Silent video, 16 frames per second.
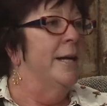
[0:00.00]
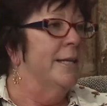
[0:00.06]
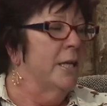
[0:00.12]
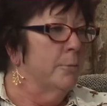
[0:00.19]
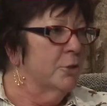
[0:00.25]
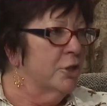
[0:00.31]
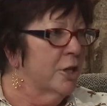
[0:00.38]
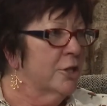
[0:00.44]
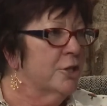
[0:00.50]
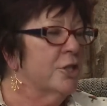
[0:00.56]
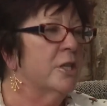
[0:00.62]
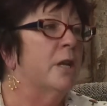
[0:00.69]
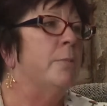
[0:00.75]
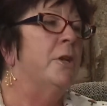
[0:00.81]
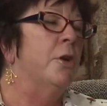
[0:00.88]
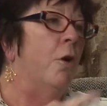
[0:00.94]
at Kimball
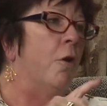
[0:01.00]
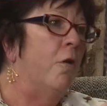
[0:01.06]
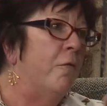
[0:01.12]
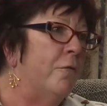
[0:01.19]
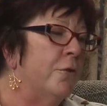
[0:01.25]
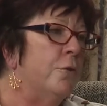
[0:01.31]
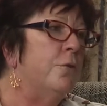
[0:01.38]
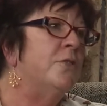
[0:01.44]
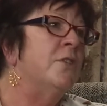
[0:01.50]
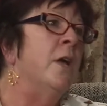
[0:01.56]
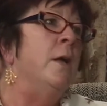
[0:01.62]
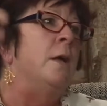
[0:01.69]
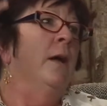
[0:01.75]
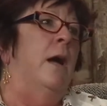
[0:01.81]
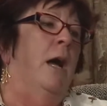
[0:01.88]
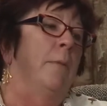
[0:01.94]
Junction, I'm in Whole Foods.
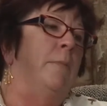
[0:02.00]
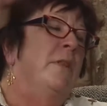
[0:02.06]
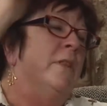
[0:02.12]
I'm